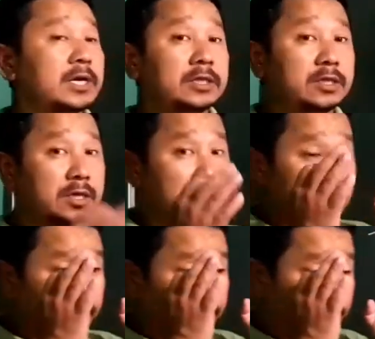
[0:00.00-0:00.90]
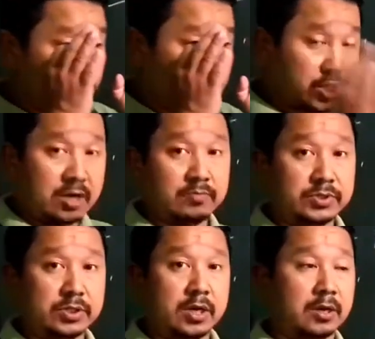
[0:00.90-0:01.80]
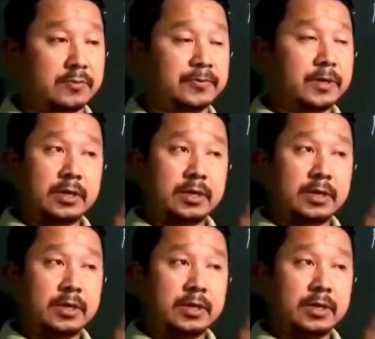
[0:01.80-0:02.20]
the germs of